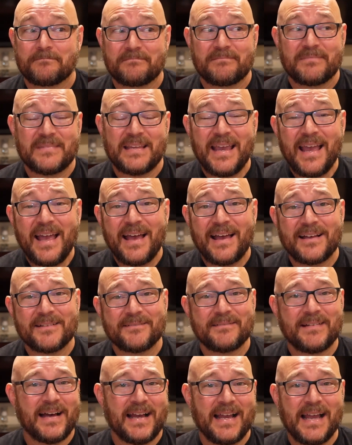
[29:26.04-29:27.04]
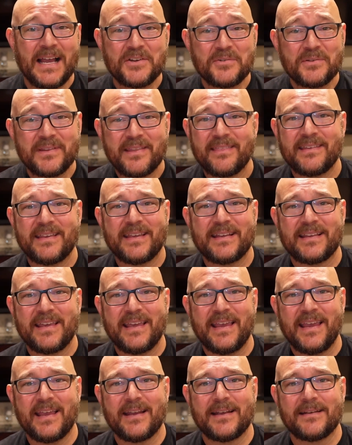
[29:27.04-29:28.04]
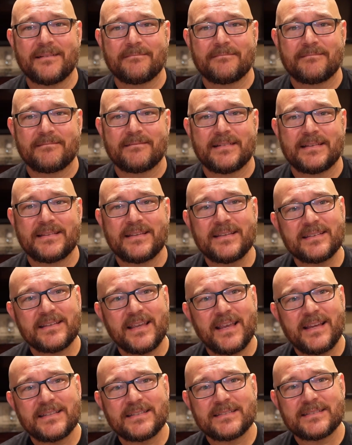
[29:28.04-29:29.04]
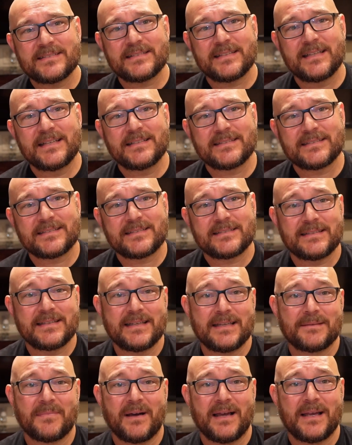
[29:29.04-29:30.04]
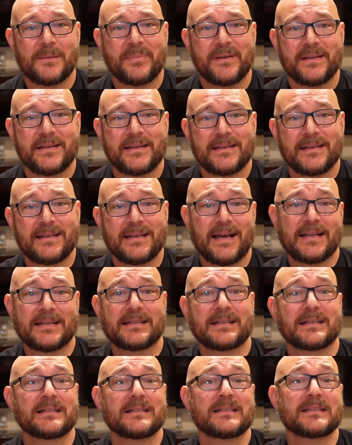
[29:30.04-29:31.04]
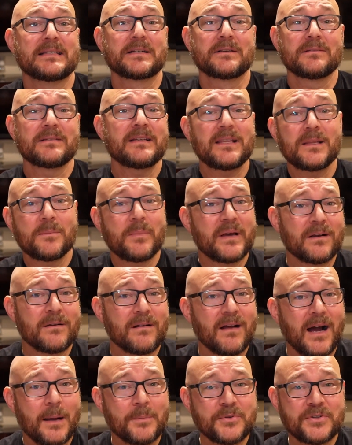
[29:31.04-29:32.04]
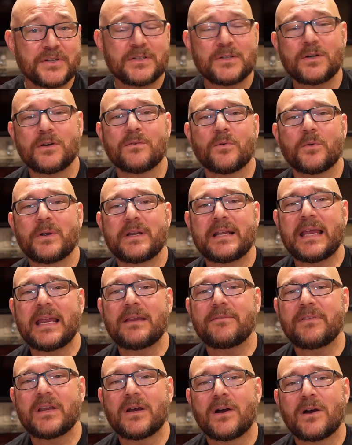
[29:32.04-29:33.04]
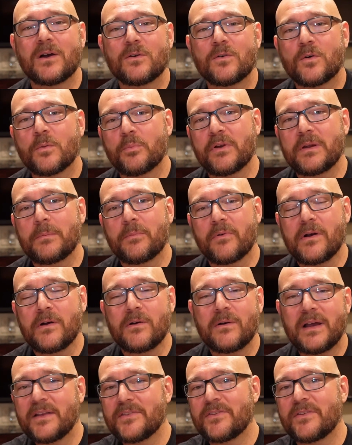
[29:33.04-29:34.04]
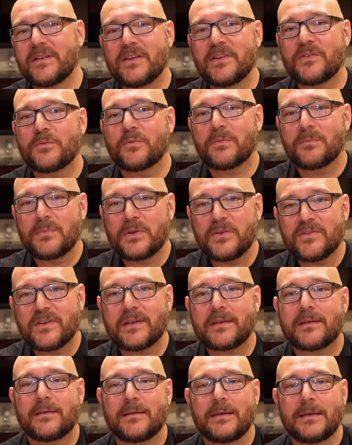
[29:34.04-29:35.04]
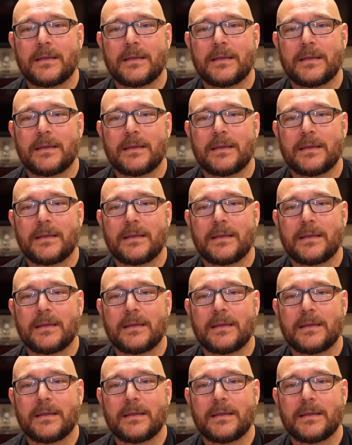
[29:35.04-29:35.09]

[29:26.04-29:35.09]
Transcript: Yeah, I actually think it can. In this case, it's, in my opinion, not clearly the better option over an AVR or pre-pro as it is with music.